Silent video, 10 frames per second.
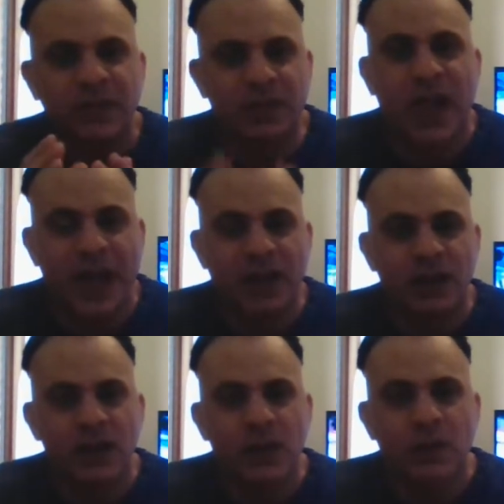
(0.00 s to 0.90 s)
That
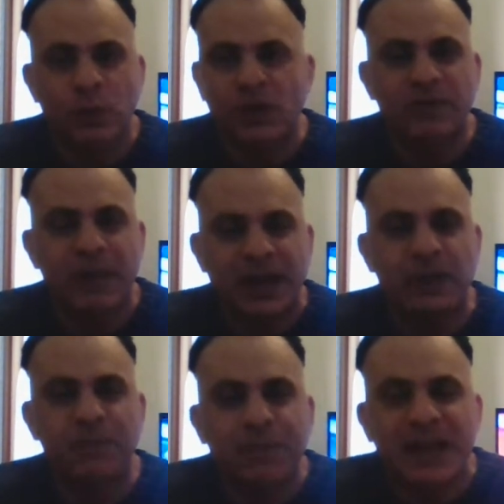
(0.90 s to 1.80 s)
would have made
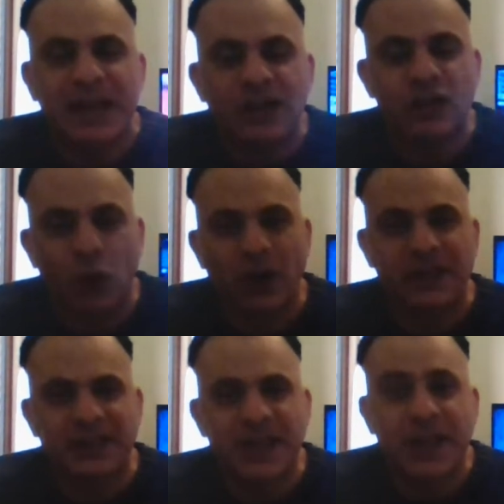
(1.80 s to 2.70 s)
$1 billion.
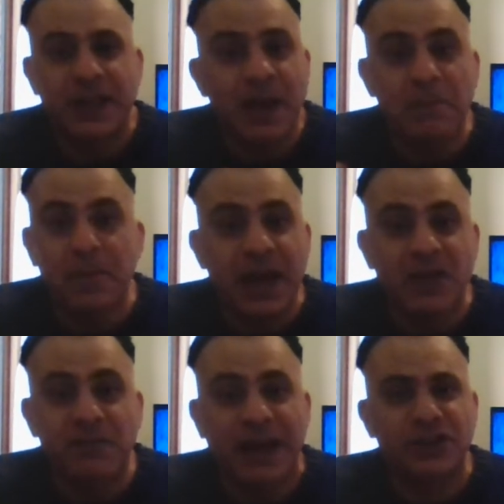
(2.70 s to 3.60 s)
That may
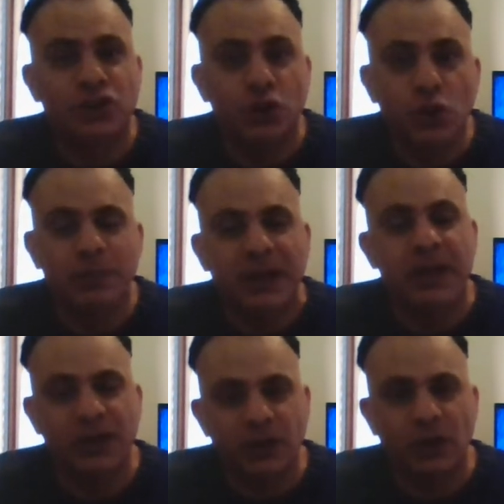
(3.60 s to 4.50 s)
have made $2
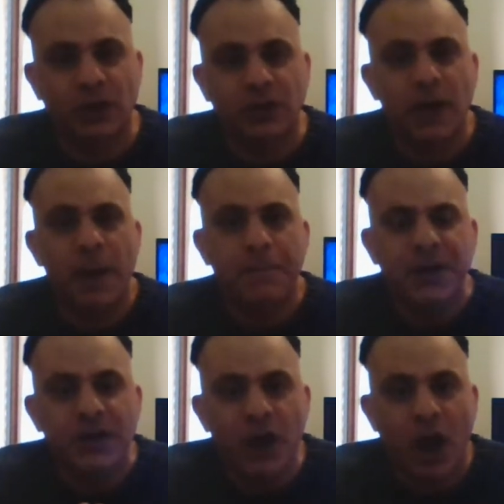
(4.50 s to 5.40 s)
billion.
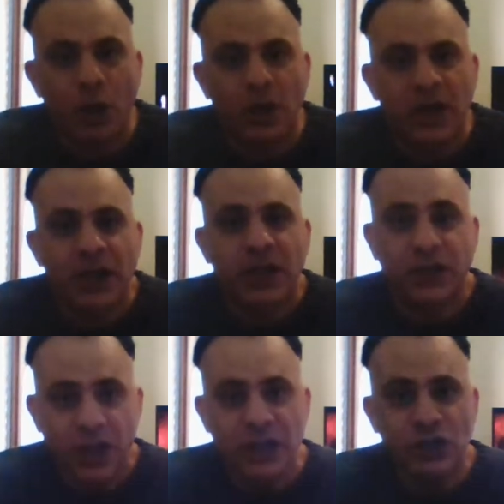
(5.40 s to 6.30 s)
But no,
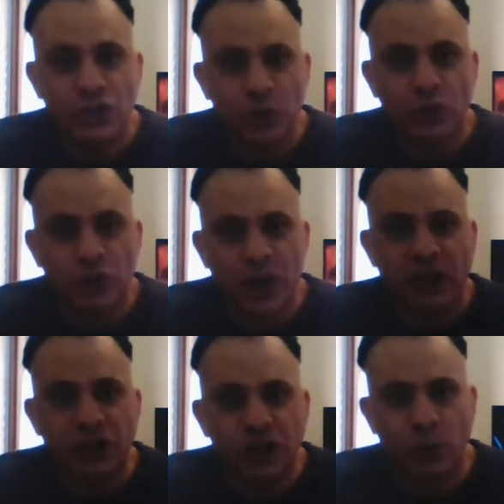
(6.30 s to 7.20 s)
they
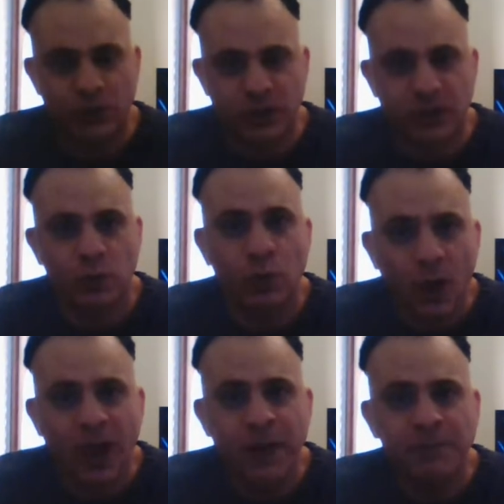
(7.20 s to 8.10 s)
shortchanged the audience.
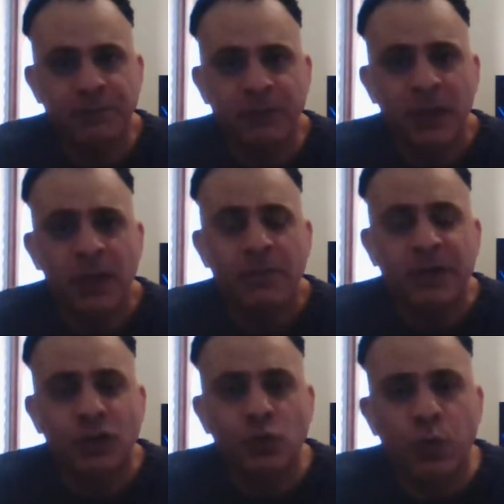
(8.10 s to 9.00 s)
Why?
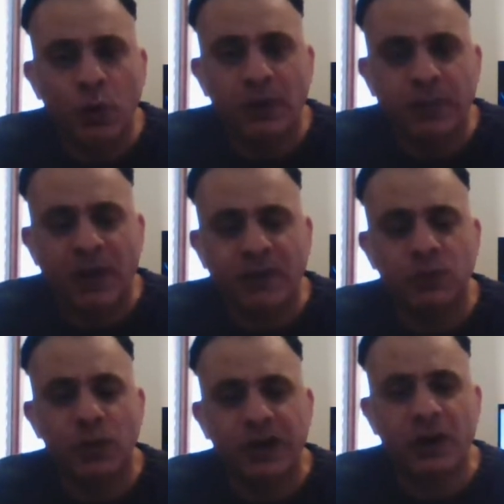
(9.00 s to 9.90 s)
Because Warner Brothers
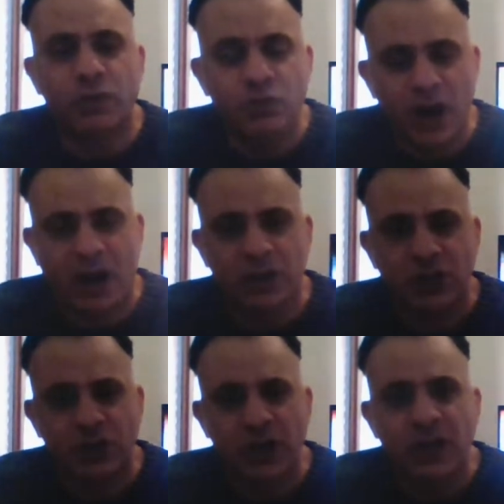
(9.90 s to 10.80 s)
were in a
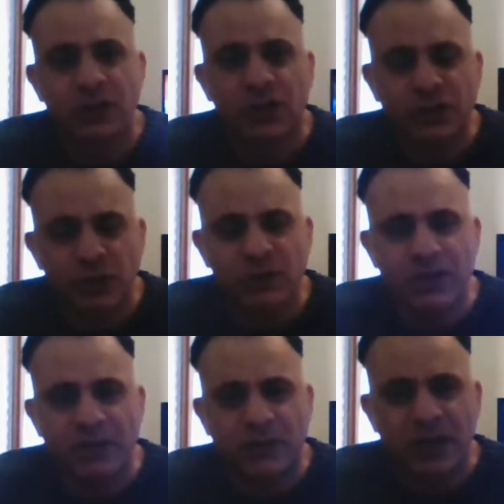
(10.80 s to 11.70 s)
rush to do
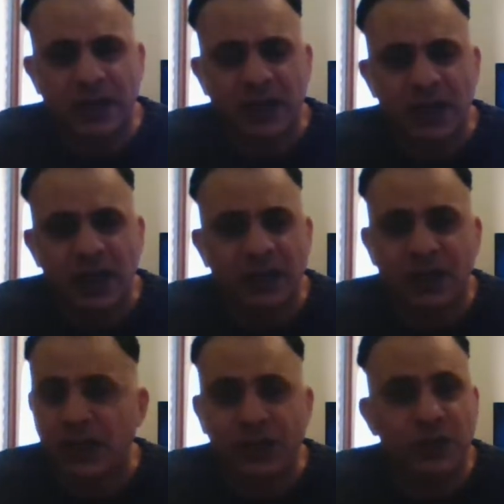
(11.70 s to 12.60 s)
something
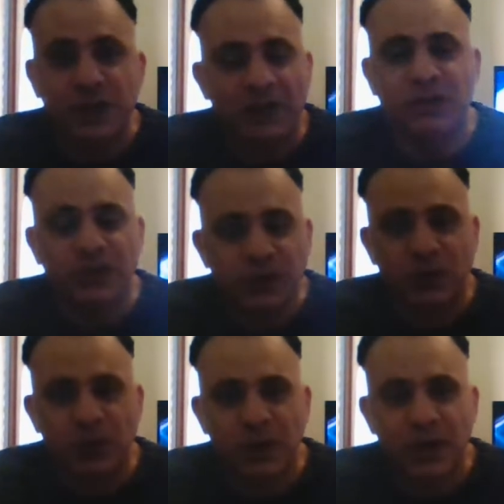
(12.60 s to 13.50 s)
that they could never
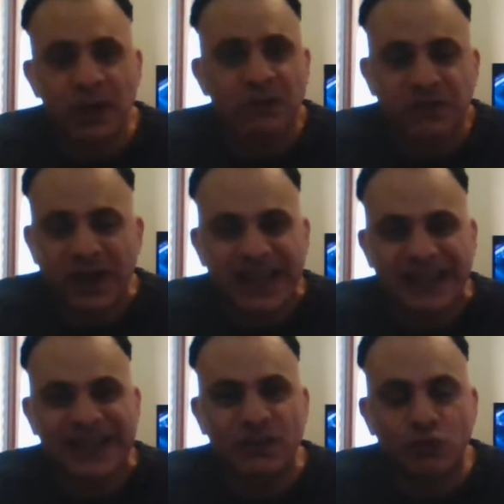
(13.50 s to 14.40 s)
do. Fake
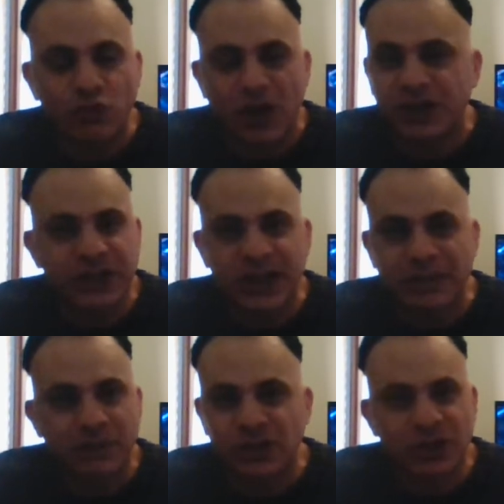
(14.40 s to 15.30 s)
didn't rush the
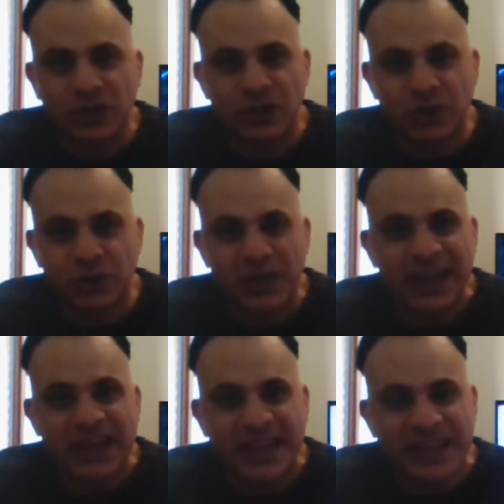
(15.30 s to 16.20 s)
MCU.
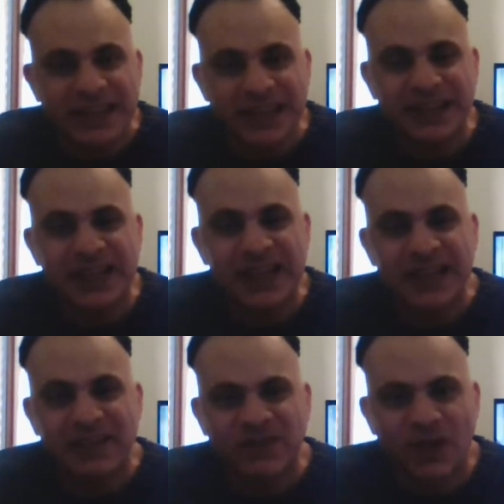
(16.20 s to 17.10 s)
He did
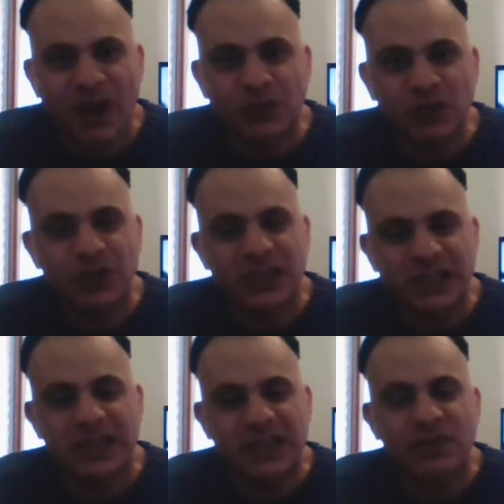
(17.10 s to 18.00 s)
5 or 6
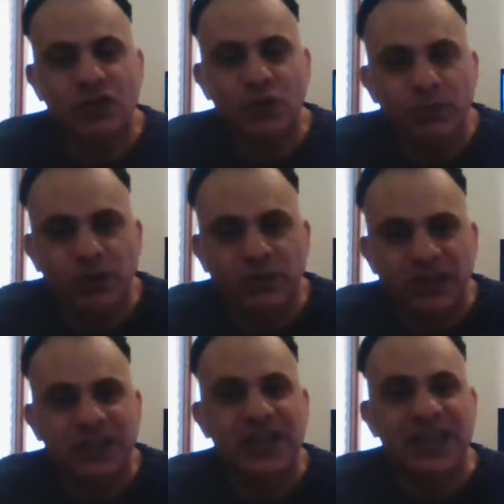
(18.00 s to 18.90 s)
individual
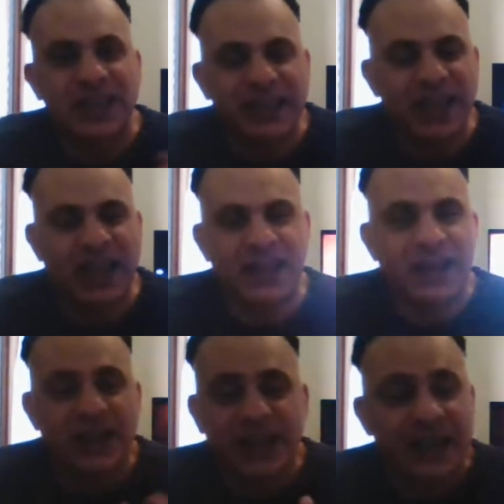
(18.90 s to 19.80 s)
movies. Then
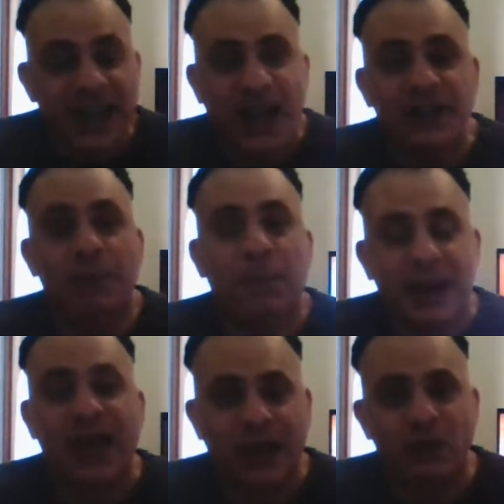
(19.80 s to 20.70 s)
he had a
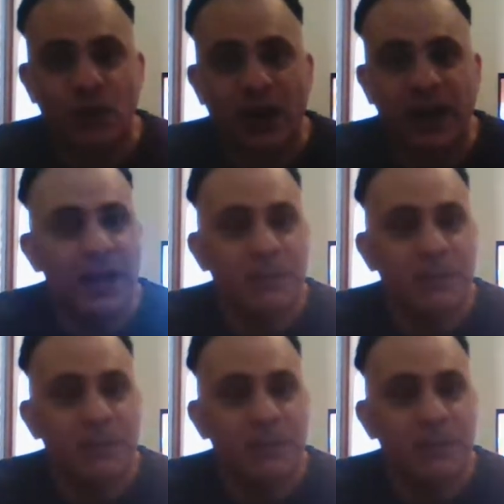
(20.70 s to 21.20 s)
plan, right?